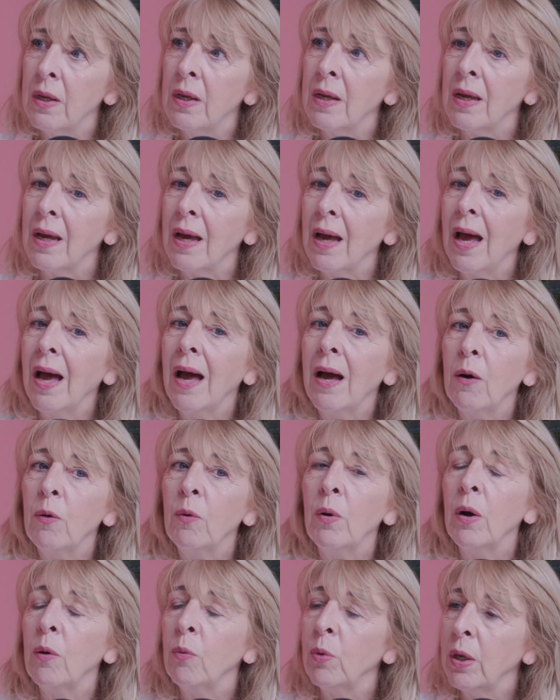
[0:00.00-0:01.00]
So
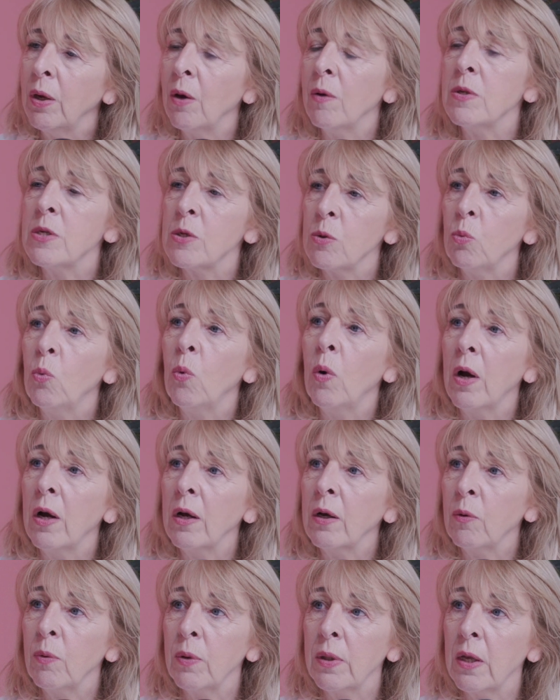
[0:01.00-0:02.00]
how are we going to
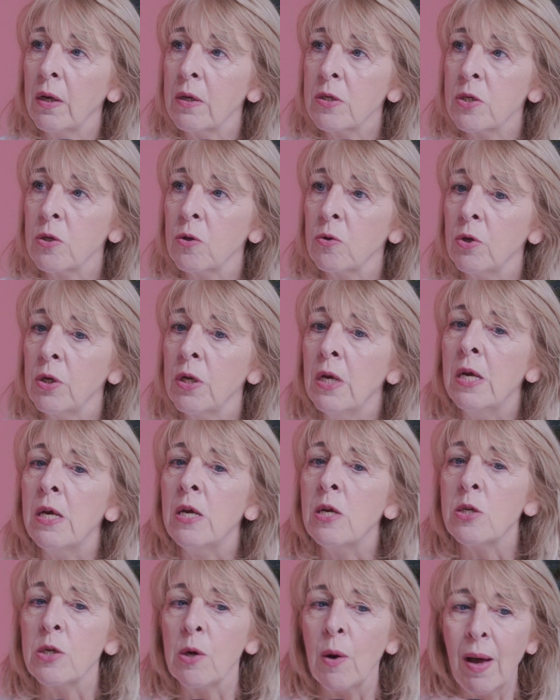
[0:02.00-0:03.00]
work with our children?
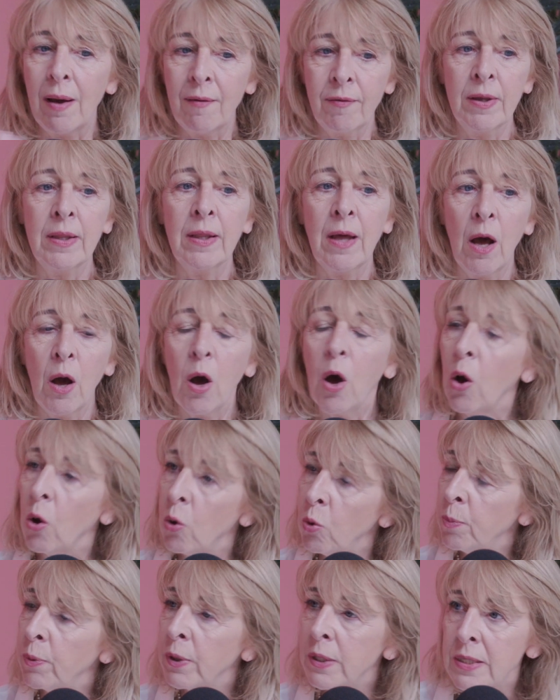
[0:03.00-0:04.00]
So having that
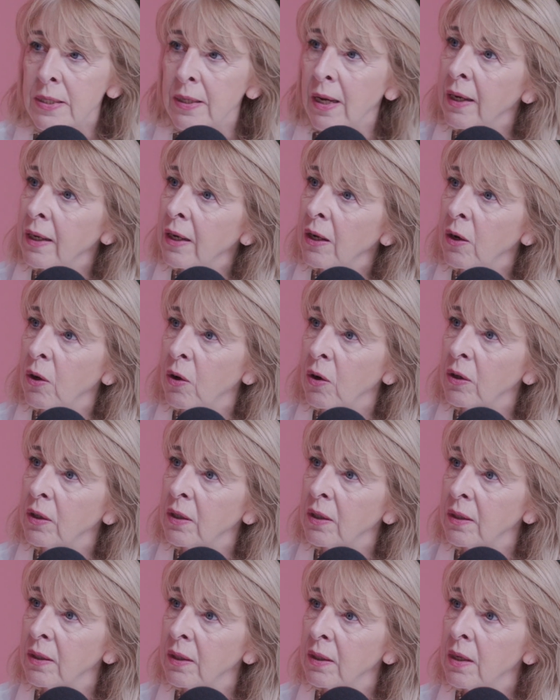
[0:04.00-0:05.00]
open
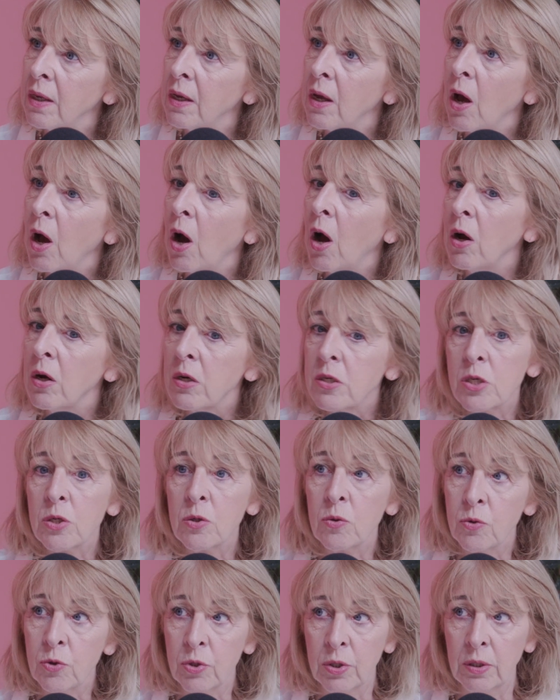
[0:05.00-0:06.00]
dialogue, our
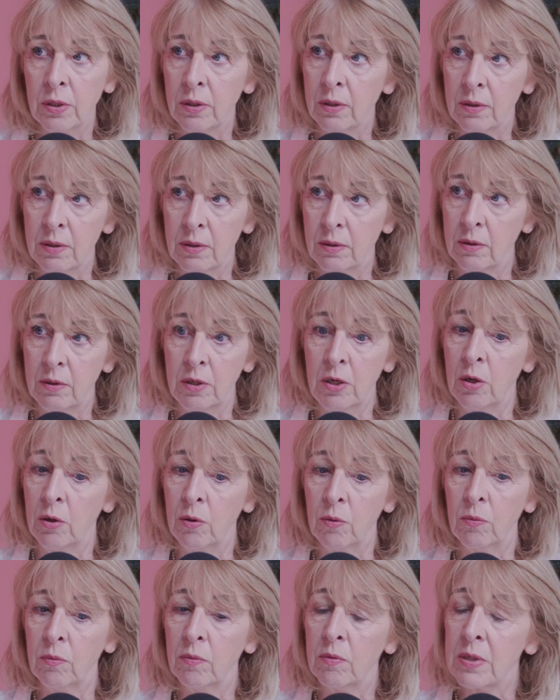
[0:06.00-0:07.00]
children,
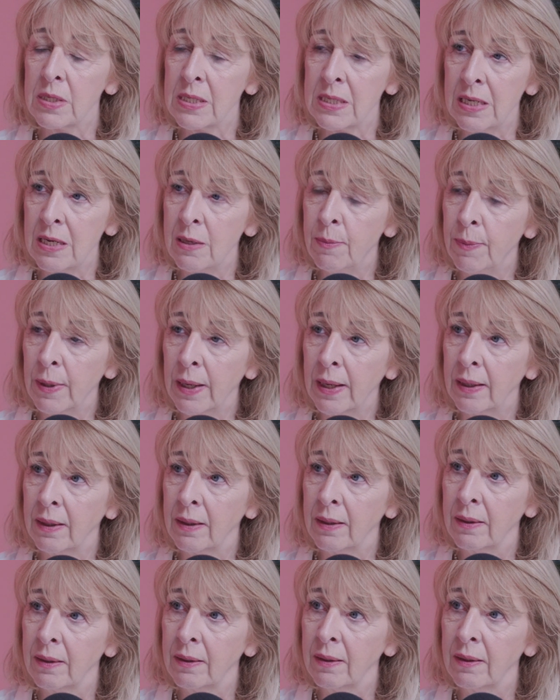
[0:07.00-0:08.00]
sleeping,
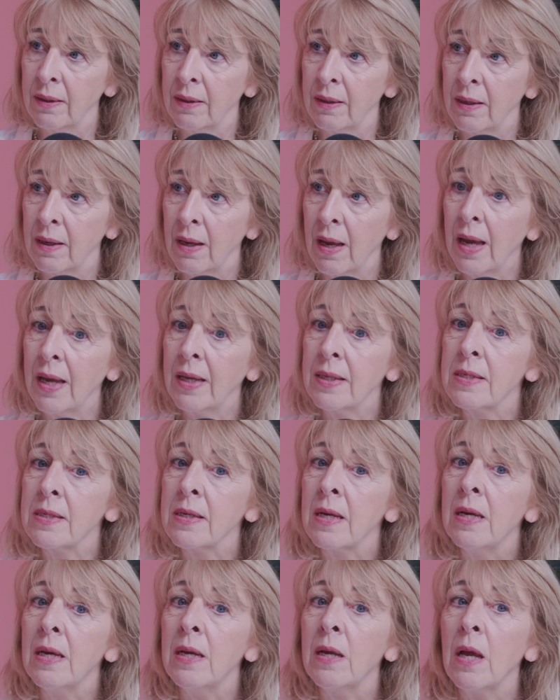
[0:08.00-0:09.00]
and
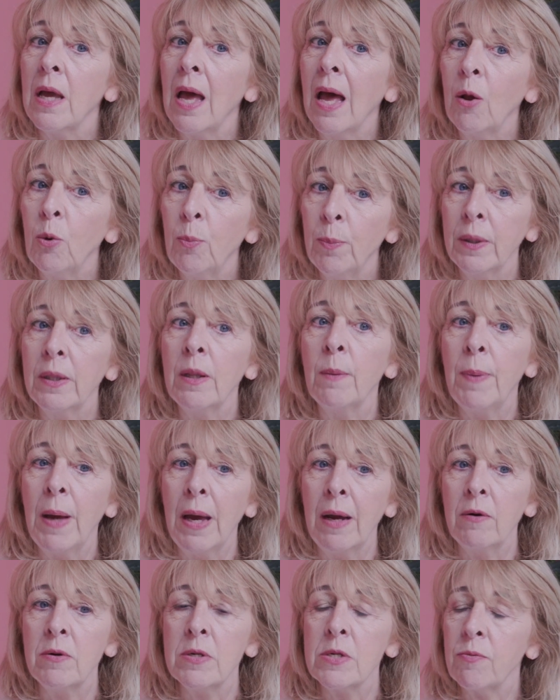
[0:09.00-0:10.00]
helping the
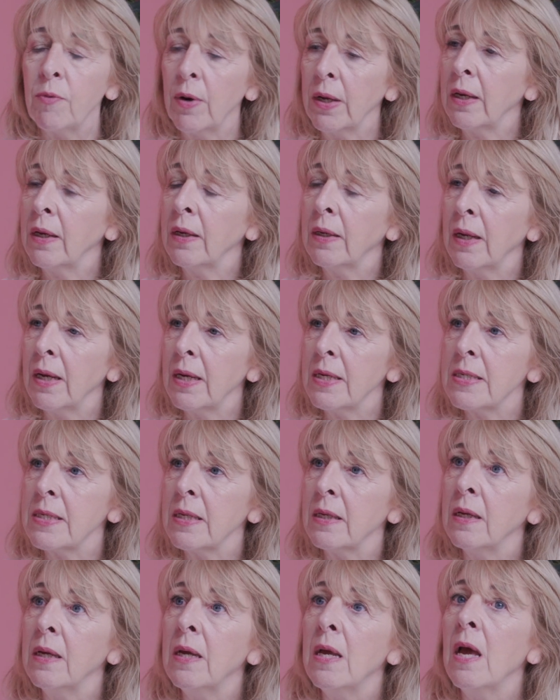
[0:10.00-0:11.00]
parents recognize
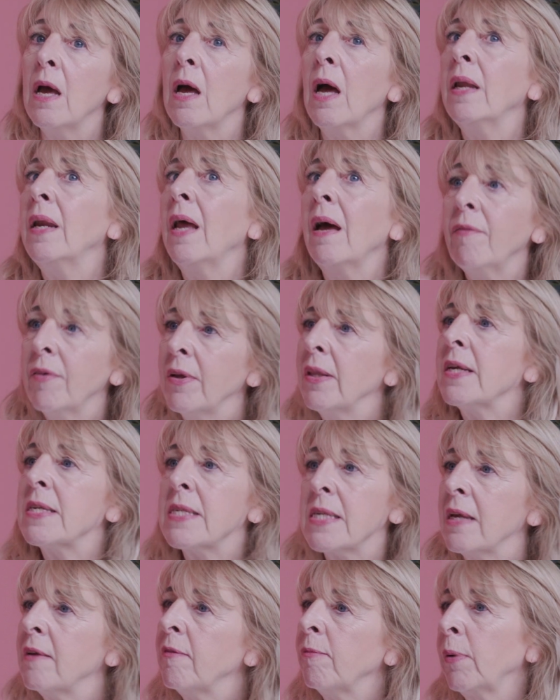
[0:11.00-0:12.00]
that, and having that
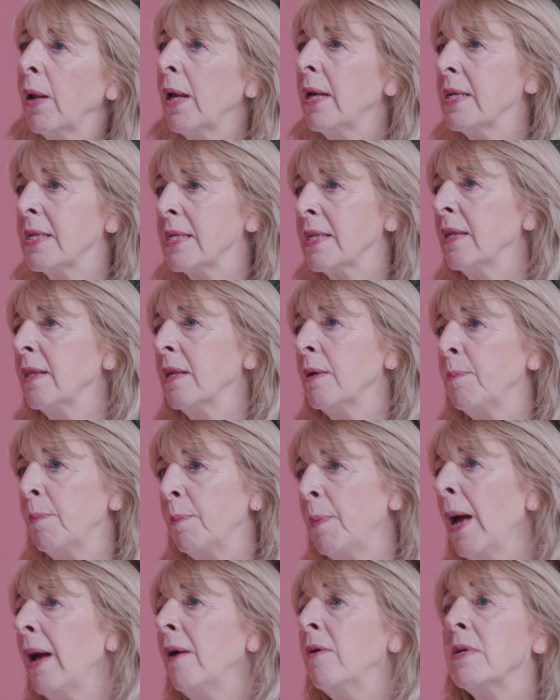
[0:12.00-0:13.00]
safe place that the
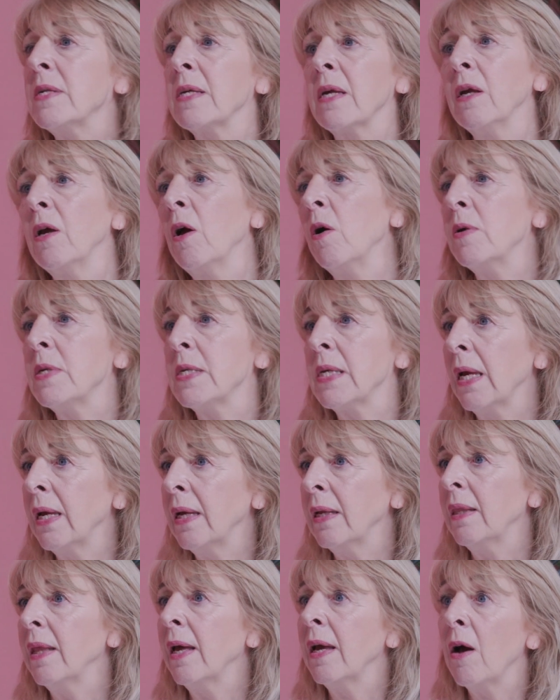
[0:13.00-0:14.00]
parents can go and
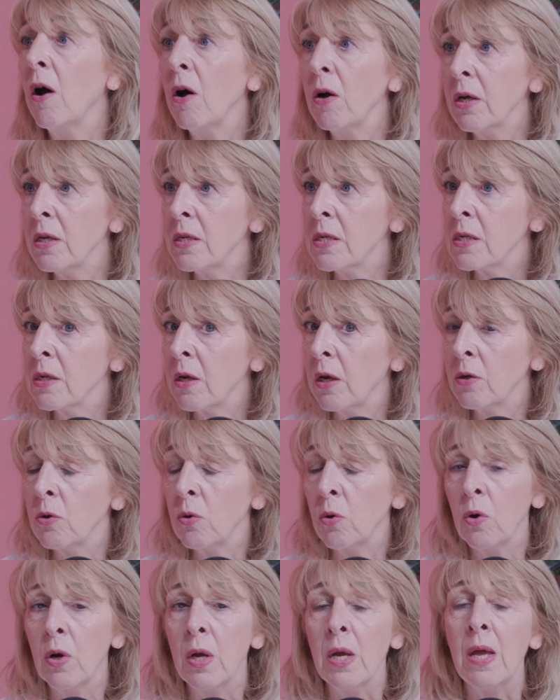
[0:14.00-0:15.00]
say they are concerned,
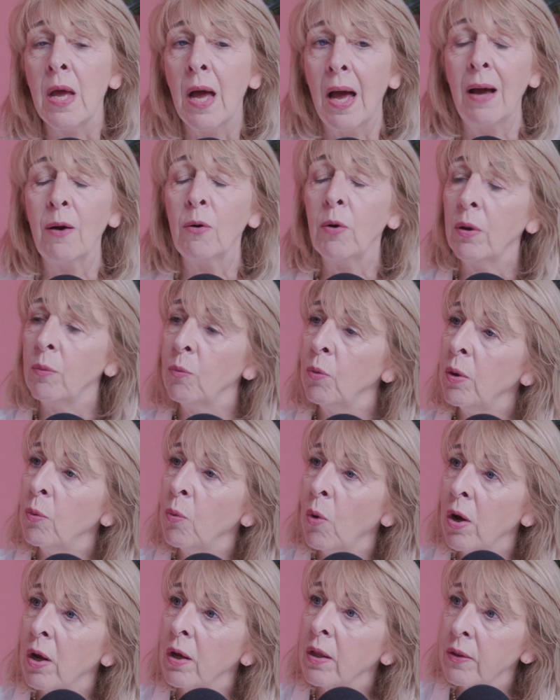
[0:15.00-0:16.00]
or how can we
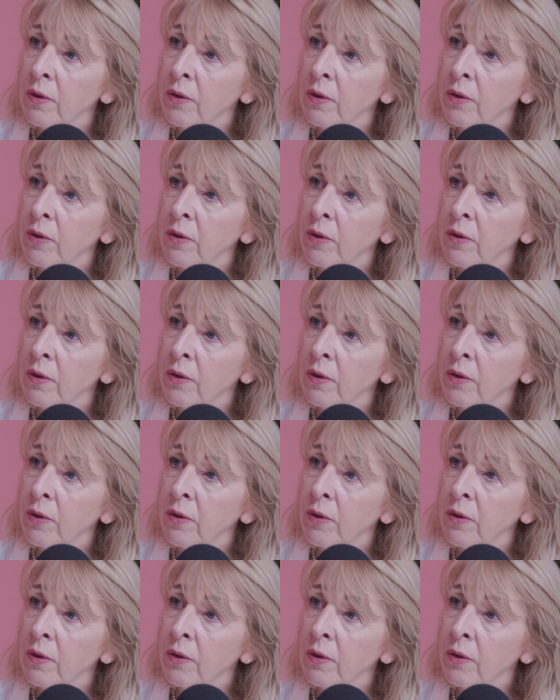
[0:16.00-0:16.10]
work